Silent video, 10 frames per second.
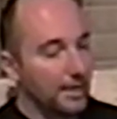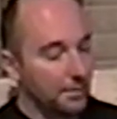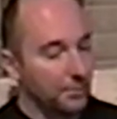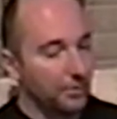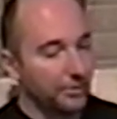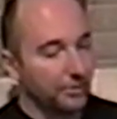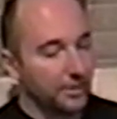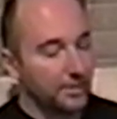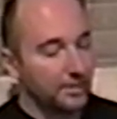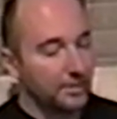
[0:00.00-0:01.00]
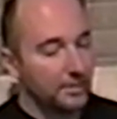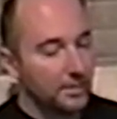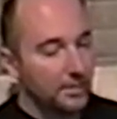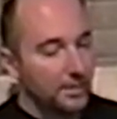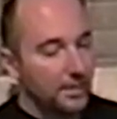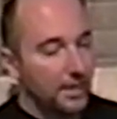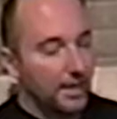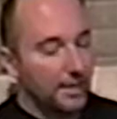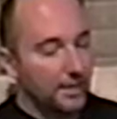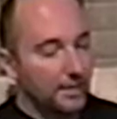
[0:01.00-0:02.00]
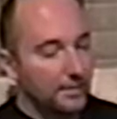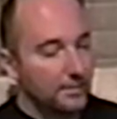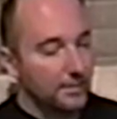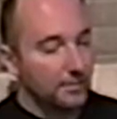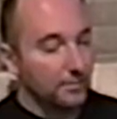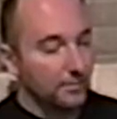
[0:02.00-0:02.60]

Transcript: uh, at Bowling Green, and I uh,